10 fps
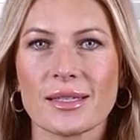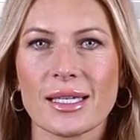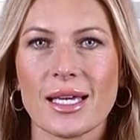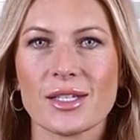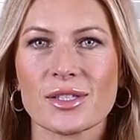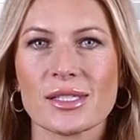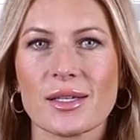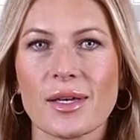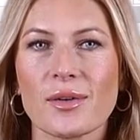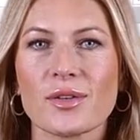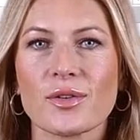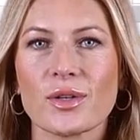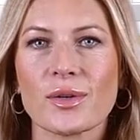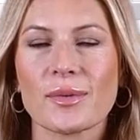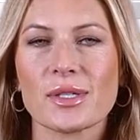The entries at level
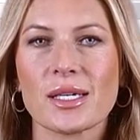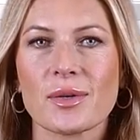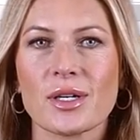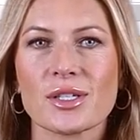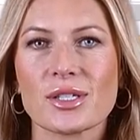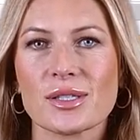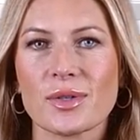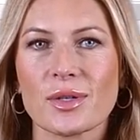4 represent questions